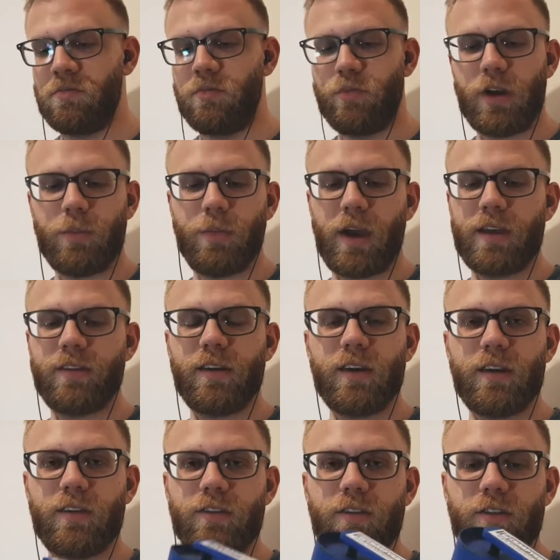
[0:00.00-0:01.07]
pretty basic
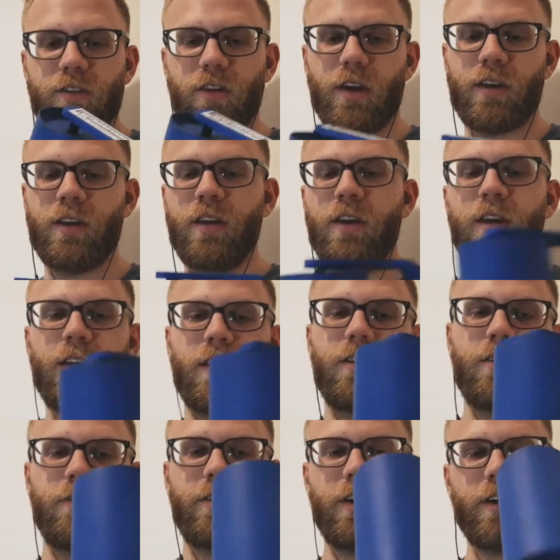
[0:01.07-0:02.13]
in its design,
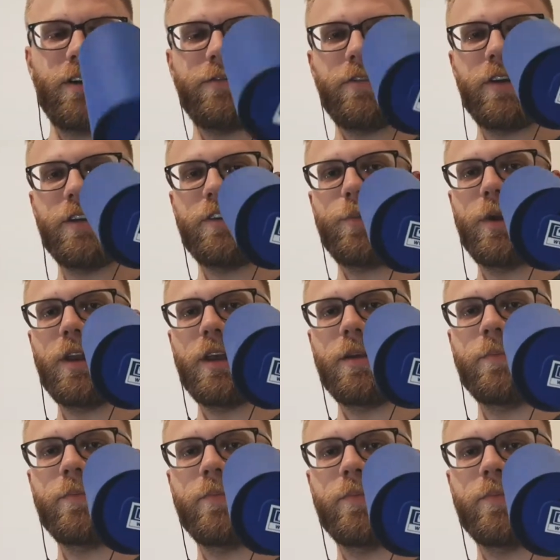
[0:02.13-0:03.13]
very free spinning.